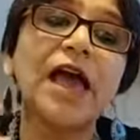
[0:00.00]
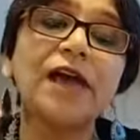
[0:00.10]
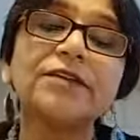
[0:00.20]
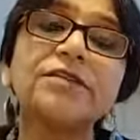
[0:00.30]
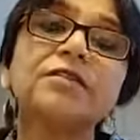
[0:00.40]

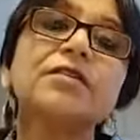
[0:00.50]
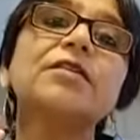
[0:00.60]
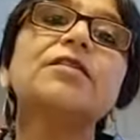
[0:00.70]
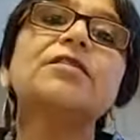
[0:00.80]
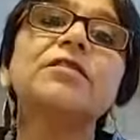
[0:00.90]
and
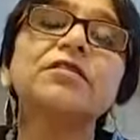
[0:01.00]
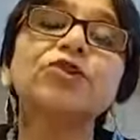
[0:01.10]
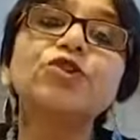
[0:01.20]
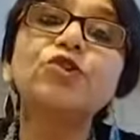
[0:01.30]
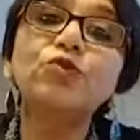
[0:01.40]

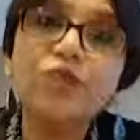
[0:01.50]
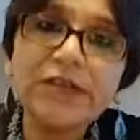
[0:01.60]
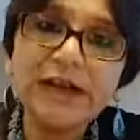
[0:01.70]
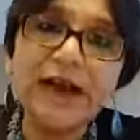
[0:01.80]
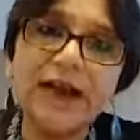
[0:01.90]

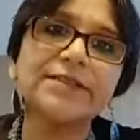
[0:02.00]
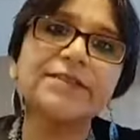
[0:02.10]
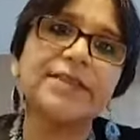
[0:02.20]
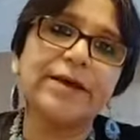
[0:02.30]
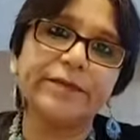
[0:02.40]

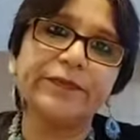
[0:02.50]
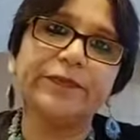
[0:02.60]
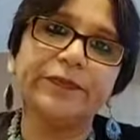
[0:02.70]
utilize them.